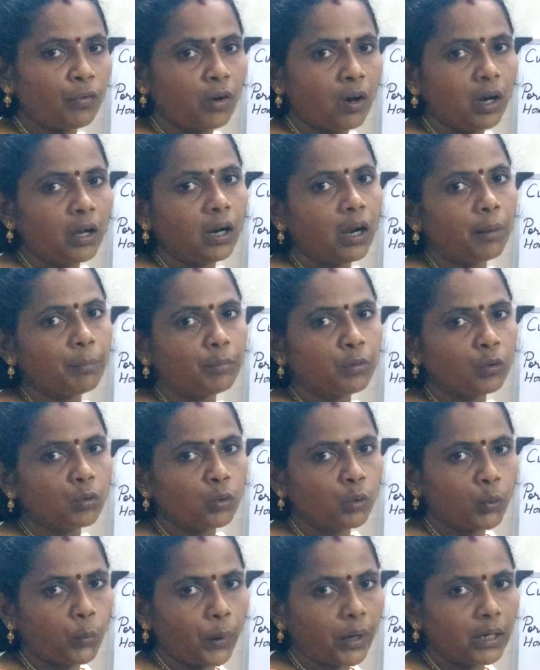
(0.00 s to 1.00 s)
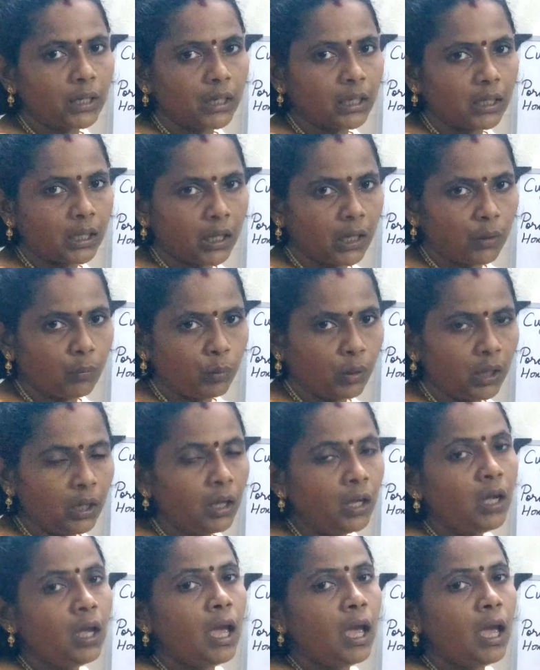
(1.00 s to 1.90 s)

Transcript: for up to 220 kV